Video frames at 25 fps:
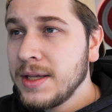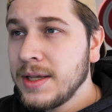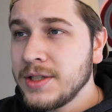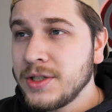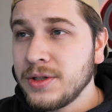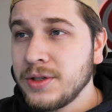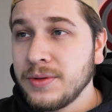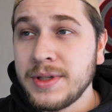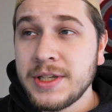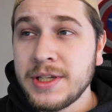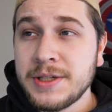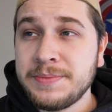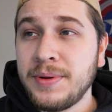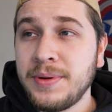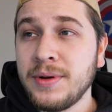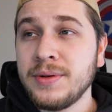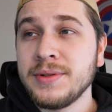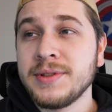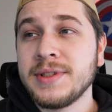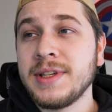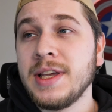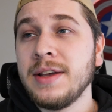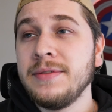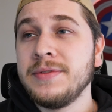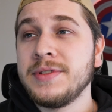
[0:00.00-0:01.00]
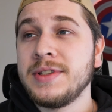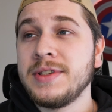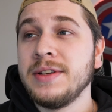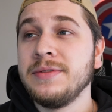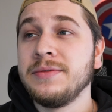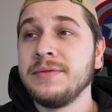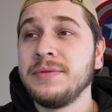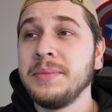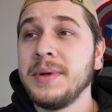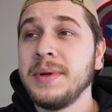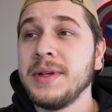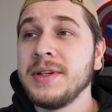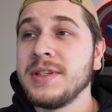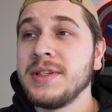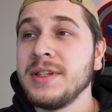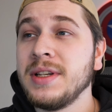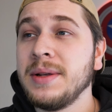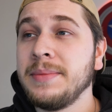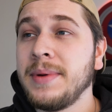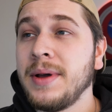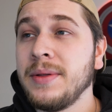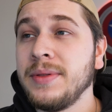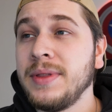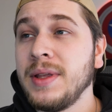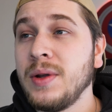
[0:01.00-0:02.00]
So this post gives information
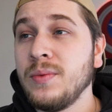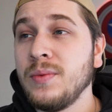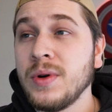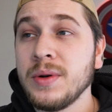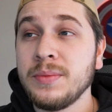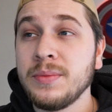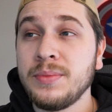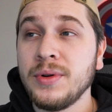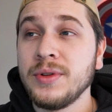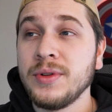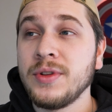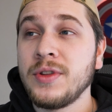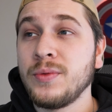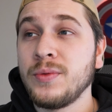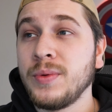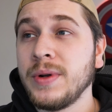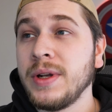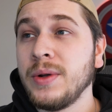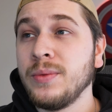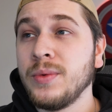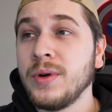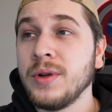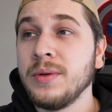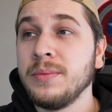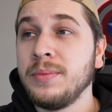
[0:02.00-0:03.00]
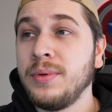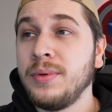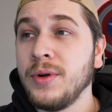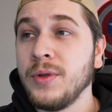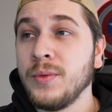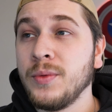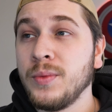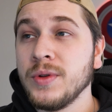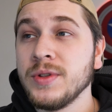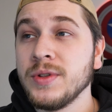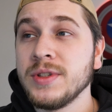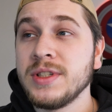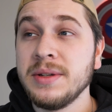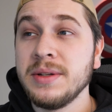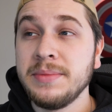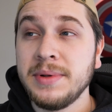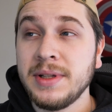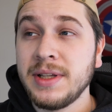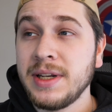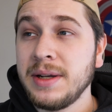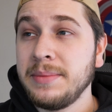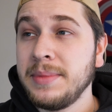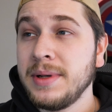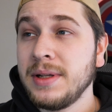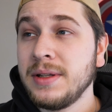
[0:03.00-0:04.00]
about the 1.21.1
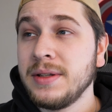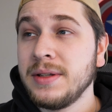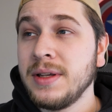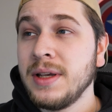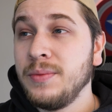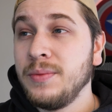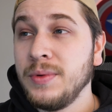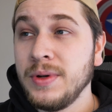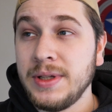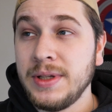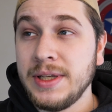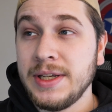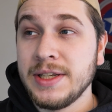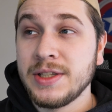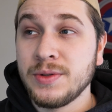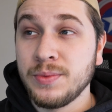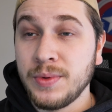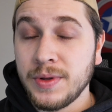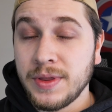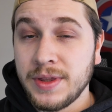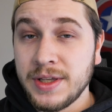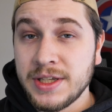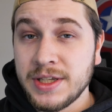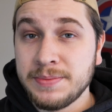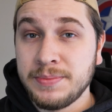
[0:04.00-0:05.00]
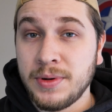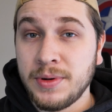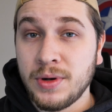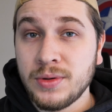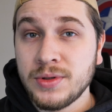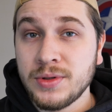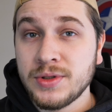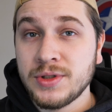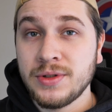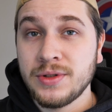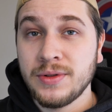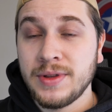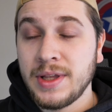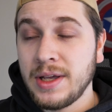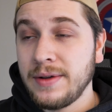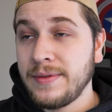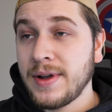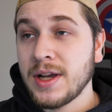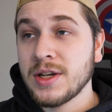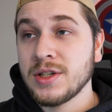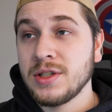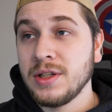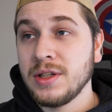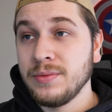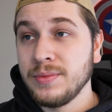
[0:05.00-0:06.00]
stability build released with this post, so they've
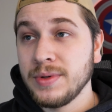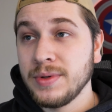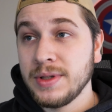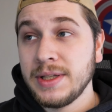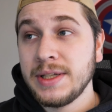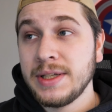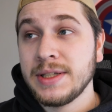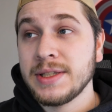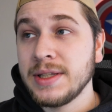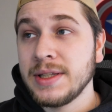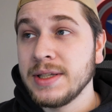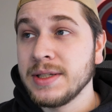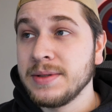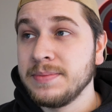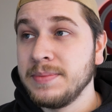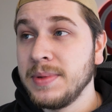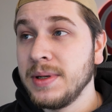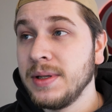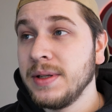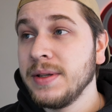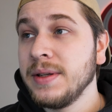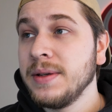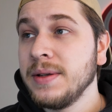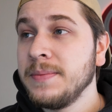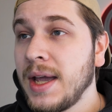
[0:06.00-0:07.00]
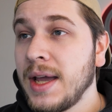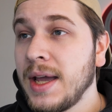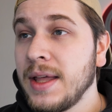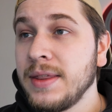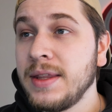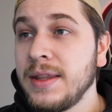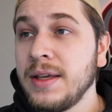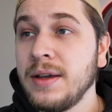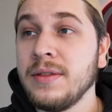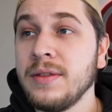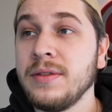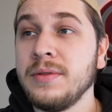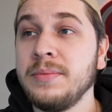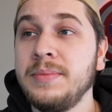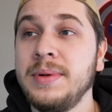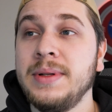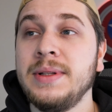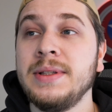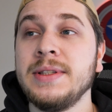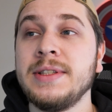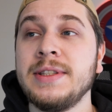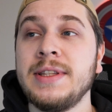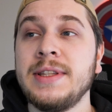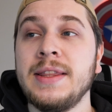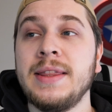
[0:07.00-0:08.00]
actually released this build, and the other
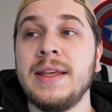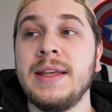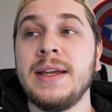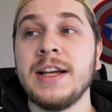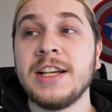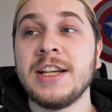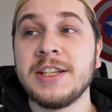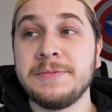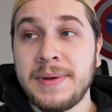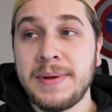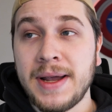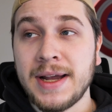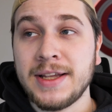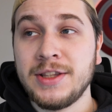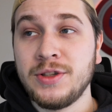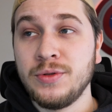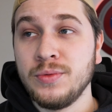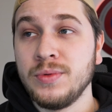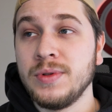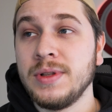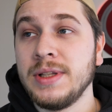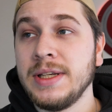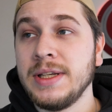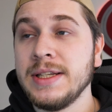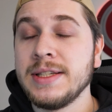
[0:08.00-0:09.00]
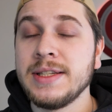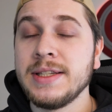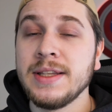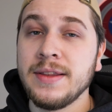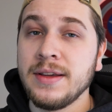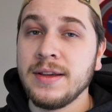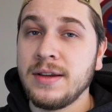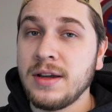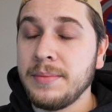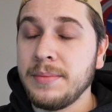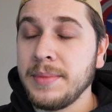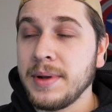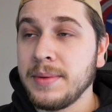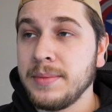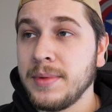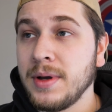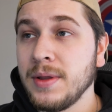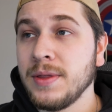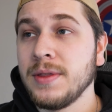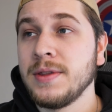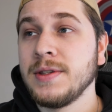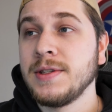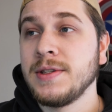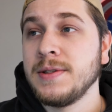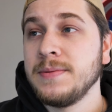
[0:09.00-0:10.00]
builds that they expect to release in the coming
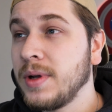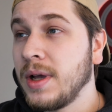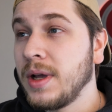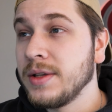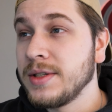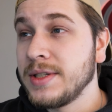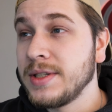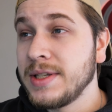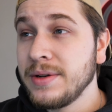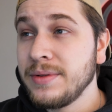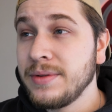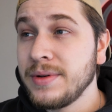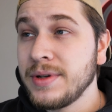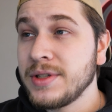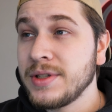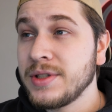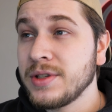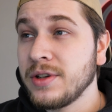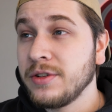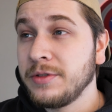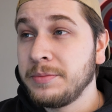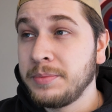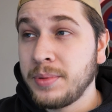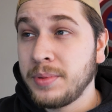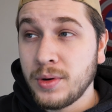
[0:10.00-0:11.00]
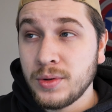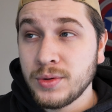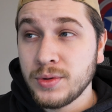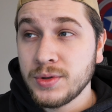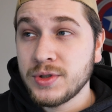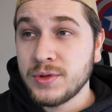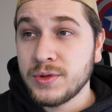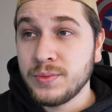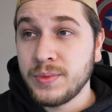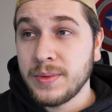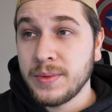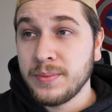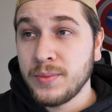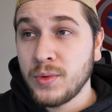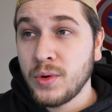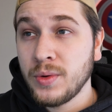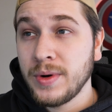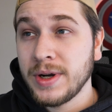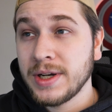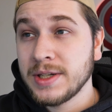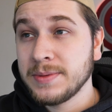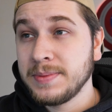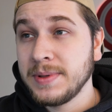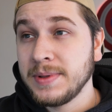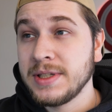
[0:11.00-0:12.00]
months. A series of posts with
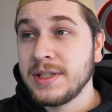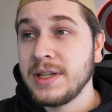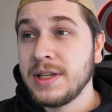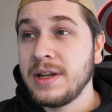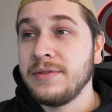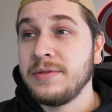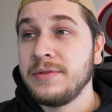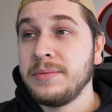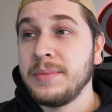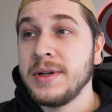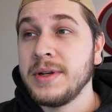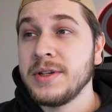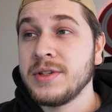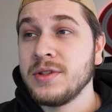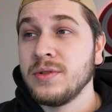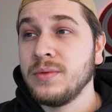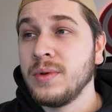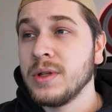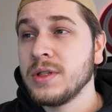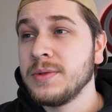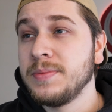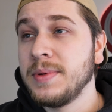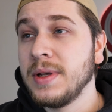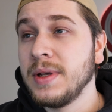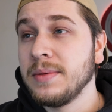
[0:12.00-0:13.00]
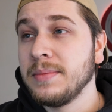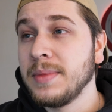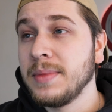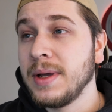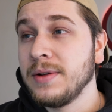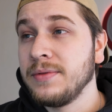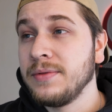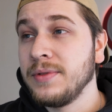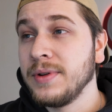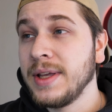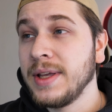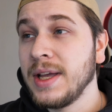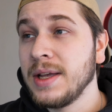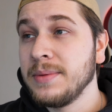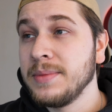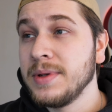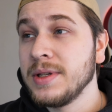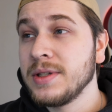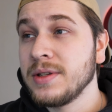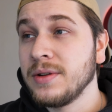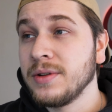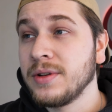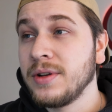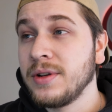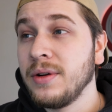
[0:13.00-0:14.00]
more explicit information on what's being made for
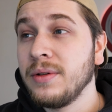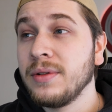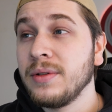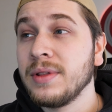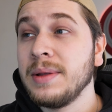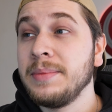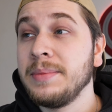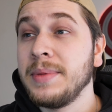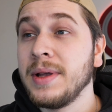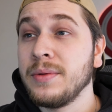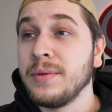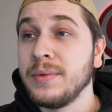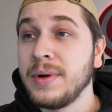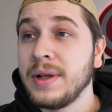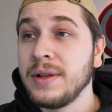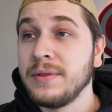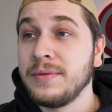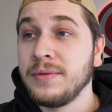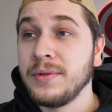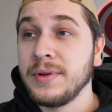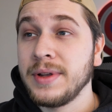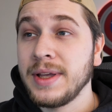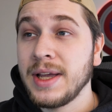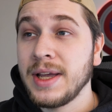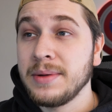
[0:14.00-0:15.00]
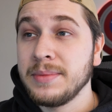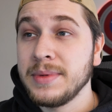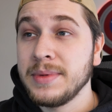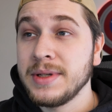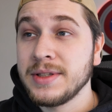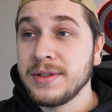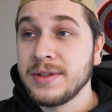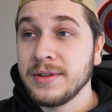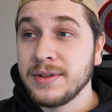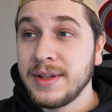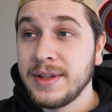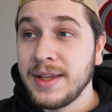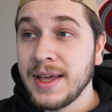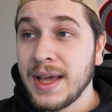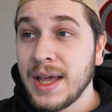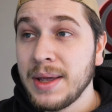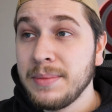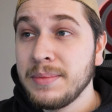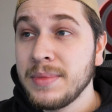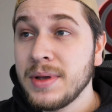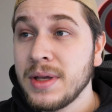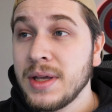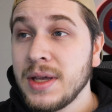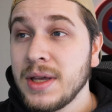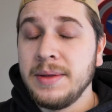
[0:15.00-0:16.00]
Gangbeasts are currently being written for
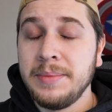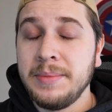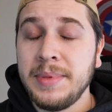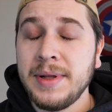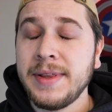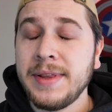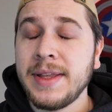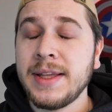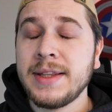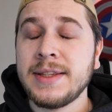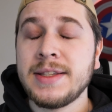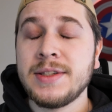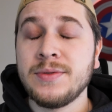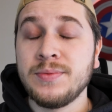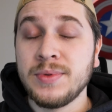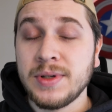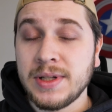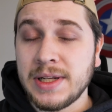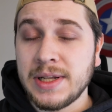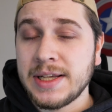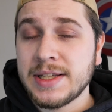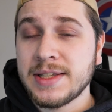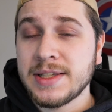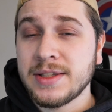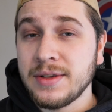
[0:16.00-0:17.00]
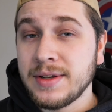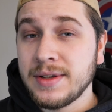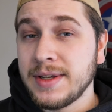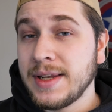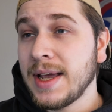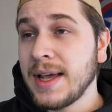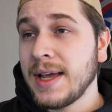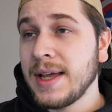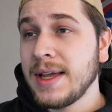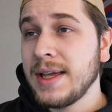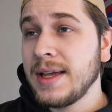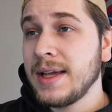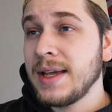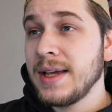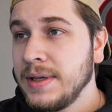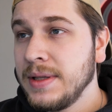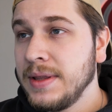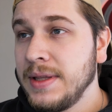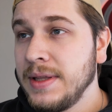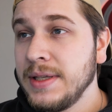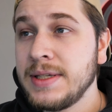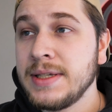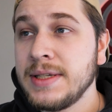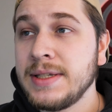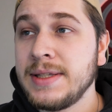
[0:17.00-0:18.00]
Gangbeasts.game. The build that's released today,
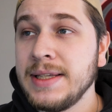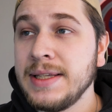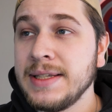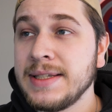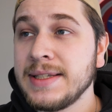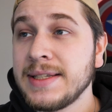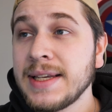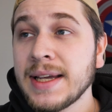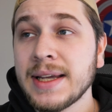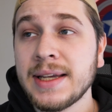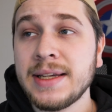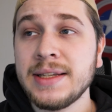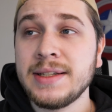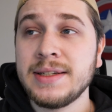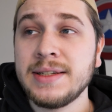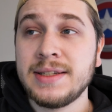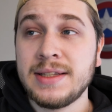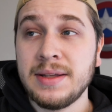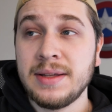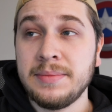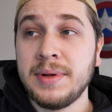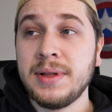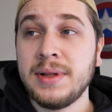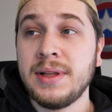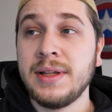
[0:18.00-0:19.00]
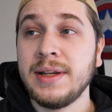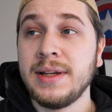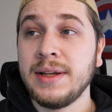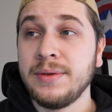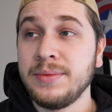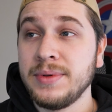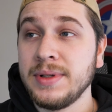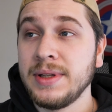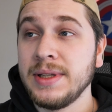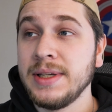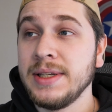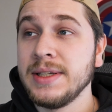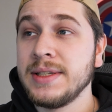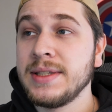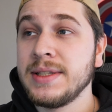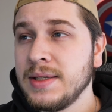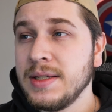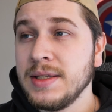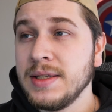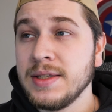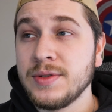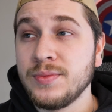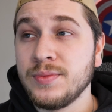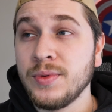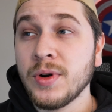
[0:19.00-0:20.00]
this is the second stability release
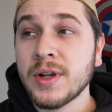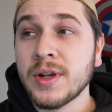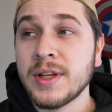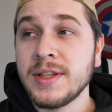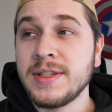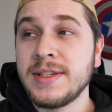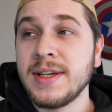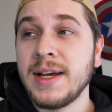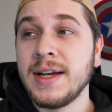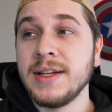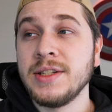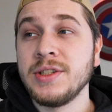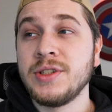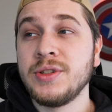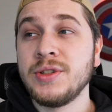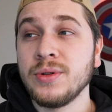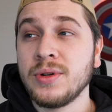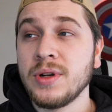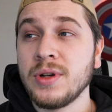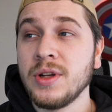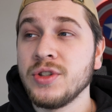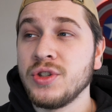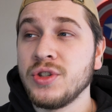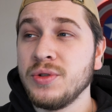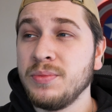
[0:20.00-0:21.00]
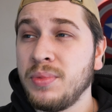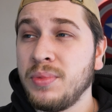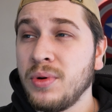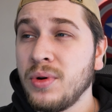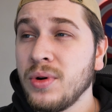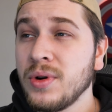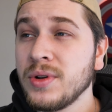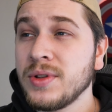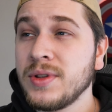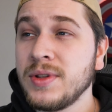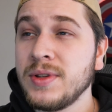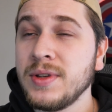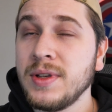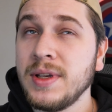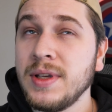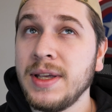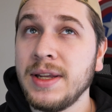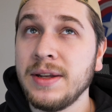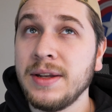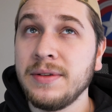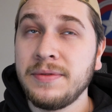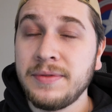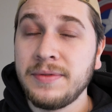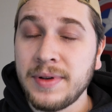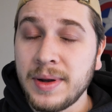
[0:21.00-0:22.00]
since Rocket Science took on support
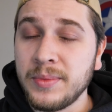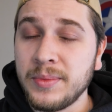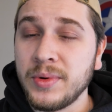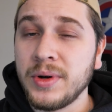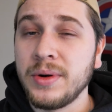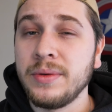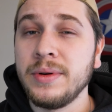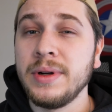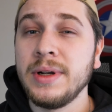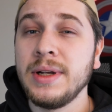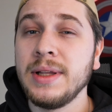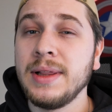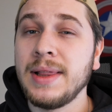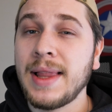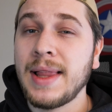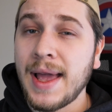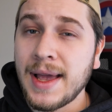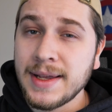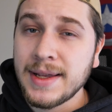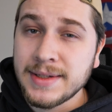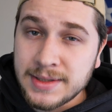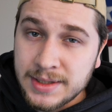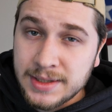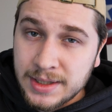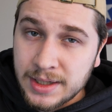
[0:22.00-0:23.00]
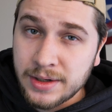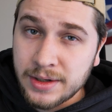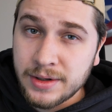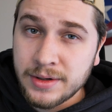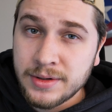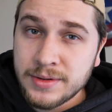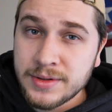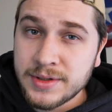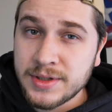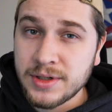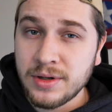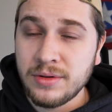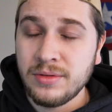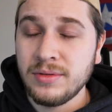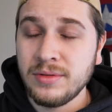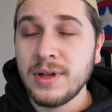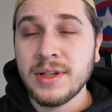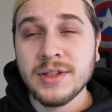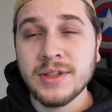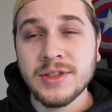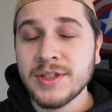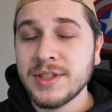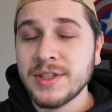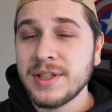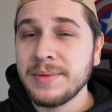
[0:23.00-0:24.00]
in February last year, so
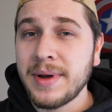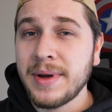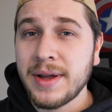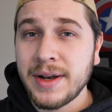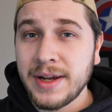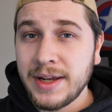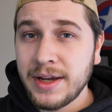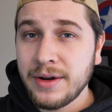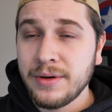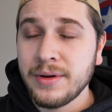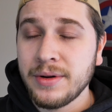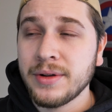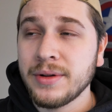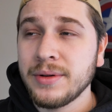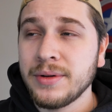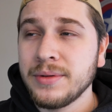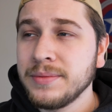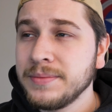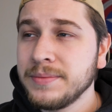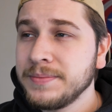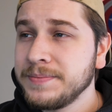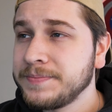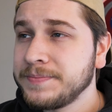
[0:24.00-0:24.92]
just about a year ago.